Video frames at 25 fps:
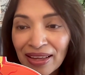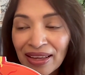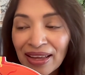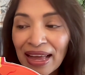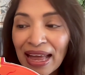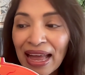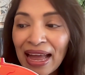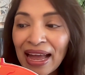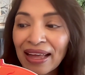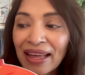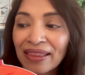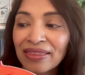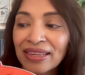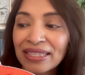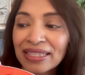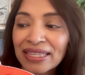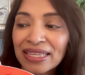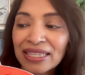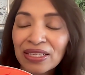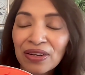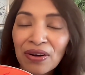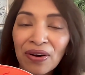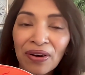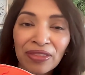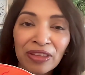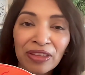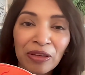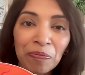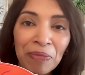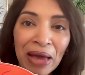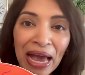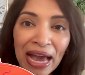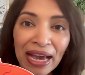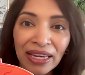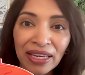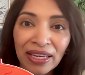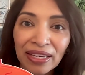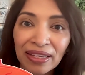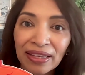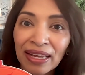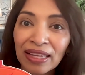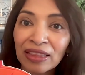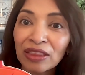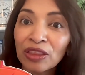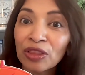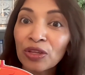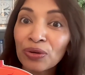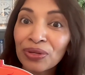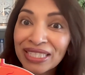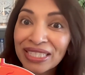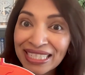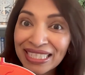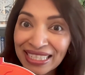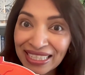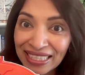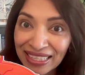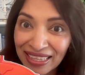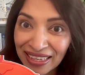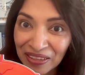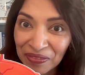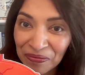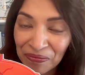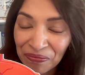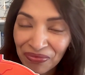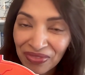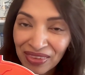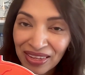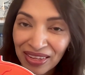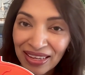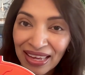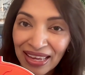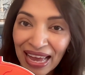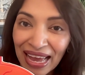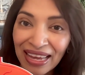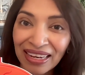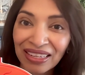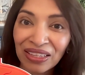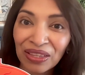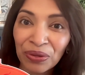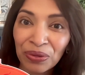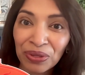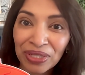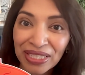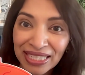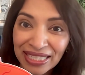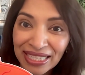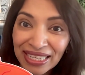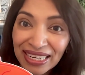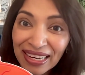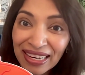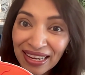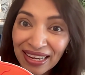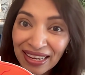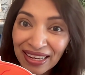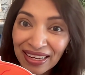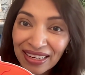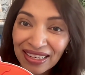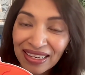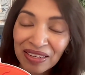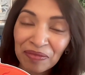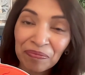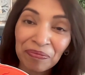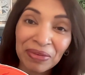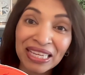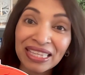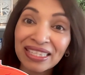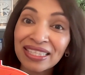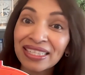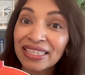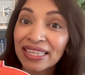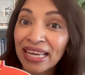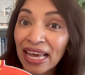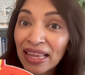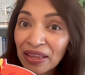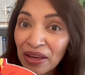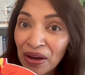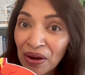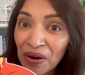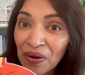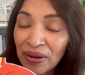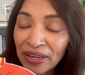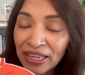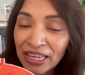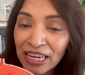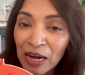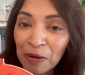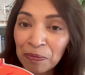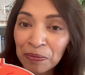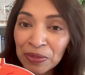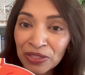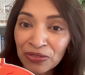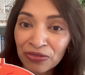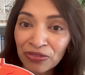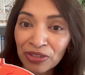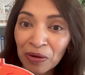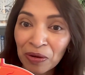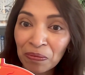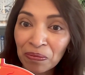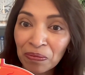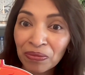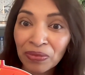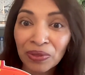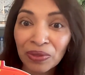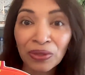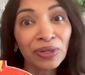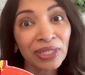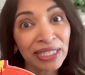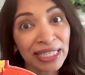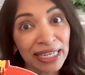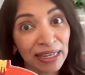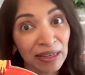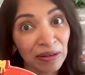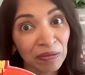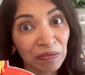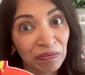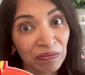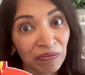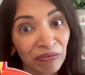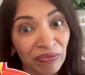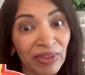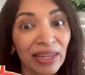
And this is called the macula lutea. And lutea means yellow. It comes from lutein.